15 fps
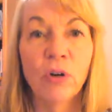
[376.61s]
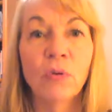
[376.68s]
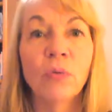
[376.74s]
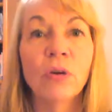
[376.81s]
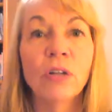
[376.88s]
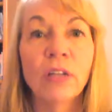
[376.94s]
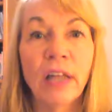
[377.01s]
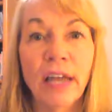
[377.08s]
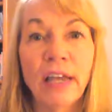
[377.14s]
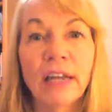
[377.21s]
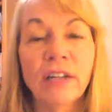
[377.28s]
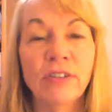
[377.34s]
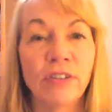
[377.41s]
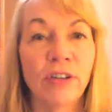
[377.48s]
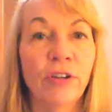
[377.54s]

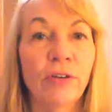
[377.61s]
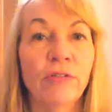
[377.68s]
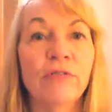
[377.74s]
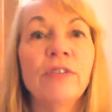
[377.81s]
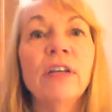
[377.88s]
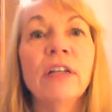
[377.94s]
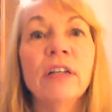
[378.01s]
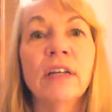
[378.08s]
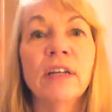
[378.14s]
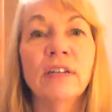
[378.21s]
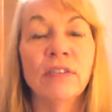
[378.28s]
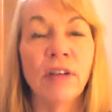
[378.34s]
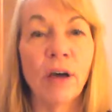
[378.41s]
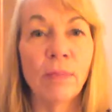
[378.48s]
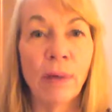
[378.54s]
related to their
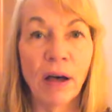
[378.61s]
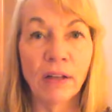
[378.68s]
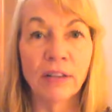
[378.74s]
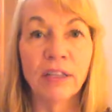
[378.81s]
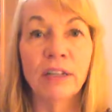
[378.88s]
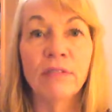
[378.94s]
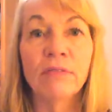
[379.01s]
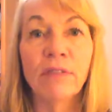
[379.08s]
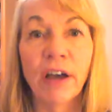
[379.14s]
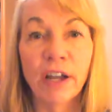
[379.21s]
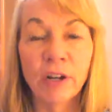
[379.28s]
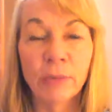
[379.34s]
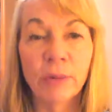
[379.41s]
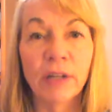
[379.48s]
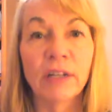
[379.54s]
feelings about the
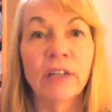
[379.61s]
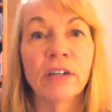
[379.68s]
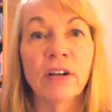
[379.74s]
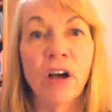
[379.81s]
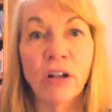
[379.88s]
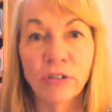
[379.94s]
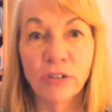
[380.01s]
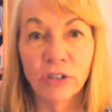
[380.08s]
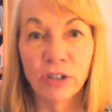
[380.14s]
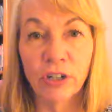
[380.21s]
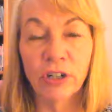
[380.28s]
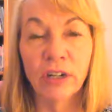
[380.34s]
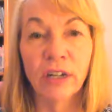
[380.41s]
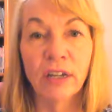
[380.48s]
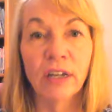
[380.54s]
environment and the
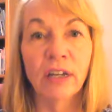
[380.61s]
culture